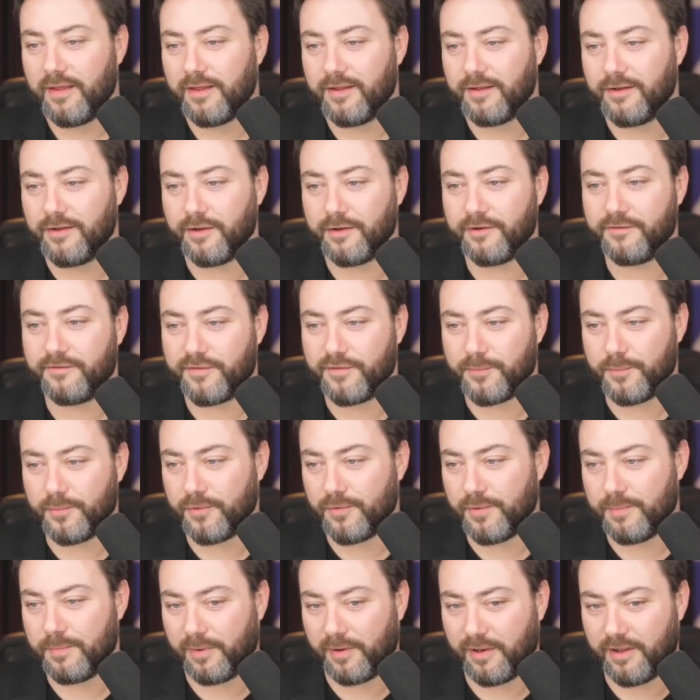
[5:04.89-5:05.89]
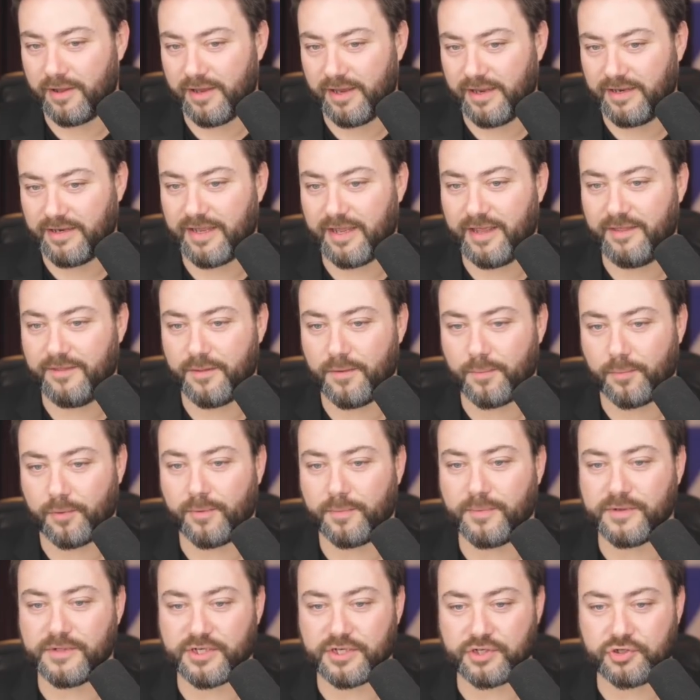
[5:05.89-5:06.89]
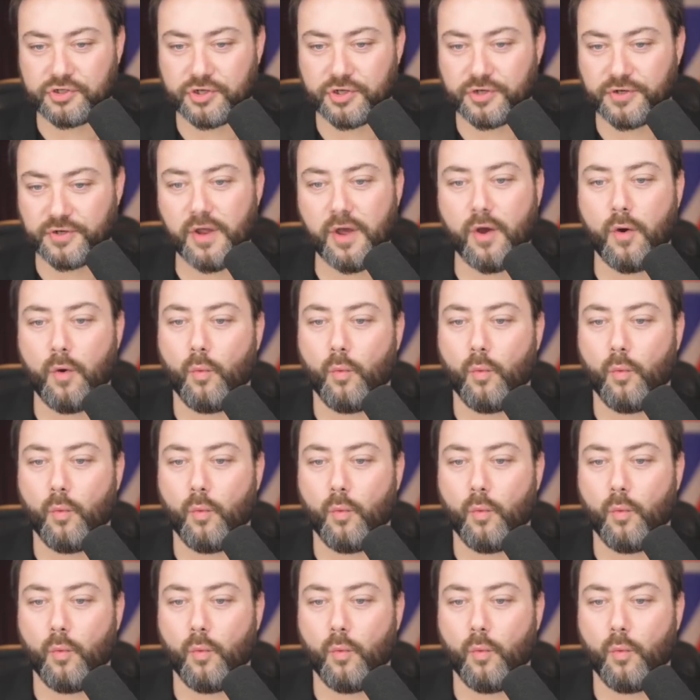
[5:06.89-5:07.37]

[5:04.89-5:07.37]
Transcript: None of them are implied in the proposition,